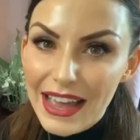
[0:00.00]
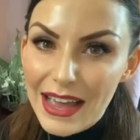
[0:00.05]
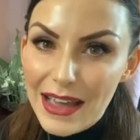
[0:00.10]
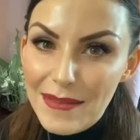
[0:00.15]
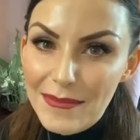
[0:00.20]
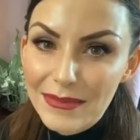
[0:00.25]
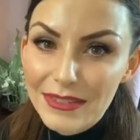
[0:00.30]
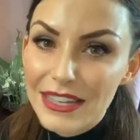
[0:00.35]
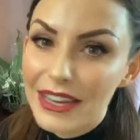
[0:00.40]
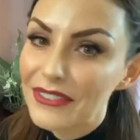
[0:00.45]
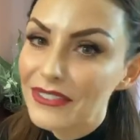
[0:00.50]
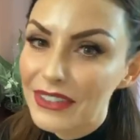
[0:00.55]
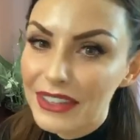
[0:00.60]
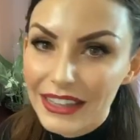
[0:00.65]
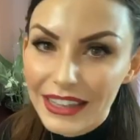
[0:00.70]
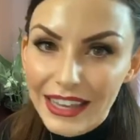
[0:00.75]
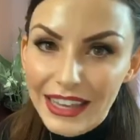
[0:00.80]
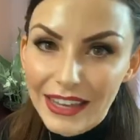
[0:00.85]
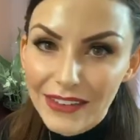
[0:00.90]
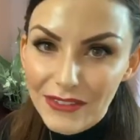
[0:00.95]

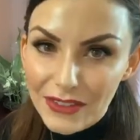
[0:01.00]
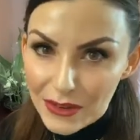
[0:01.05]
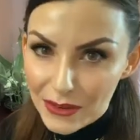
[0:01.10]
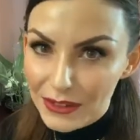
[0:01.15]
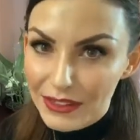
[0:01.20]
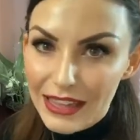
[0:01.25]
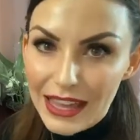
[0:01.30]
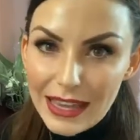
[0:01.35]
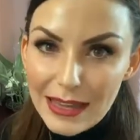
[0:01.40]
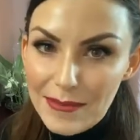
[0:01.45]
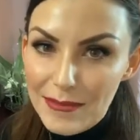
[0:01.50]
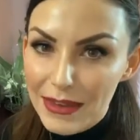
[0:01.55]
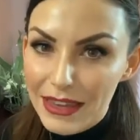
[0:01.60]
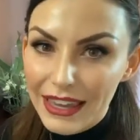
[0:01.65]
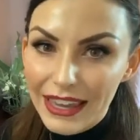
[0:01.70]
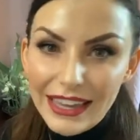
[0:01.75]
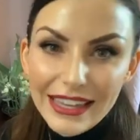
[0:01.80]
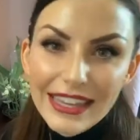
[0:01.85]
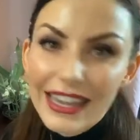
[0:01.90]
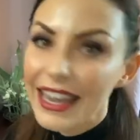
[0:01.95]
definitely if you're like
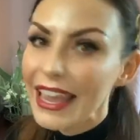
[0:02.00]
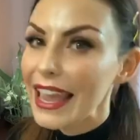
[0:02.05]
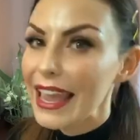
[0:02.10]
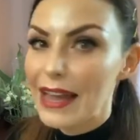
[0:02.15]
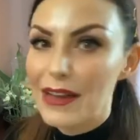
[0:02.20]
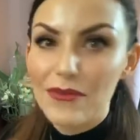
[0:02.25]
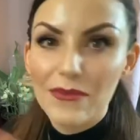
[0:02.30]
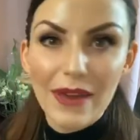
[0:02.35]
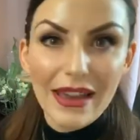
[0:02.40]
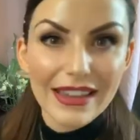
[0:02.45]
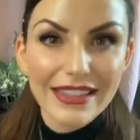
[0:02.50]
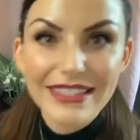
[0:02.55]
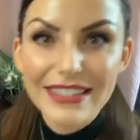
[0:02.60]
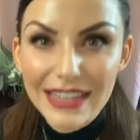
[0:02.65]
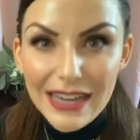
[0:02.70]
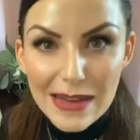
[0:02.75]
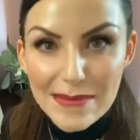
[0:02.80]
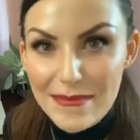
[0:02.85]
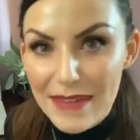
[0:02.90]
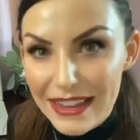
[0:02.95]
me, you can't wait to
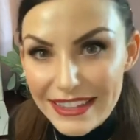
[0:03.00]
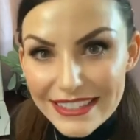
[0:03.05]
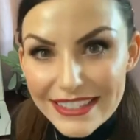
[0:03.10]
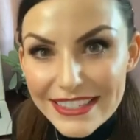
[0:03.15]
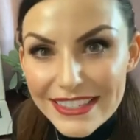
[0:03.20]
come in.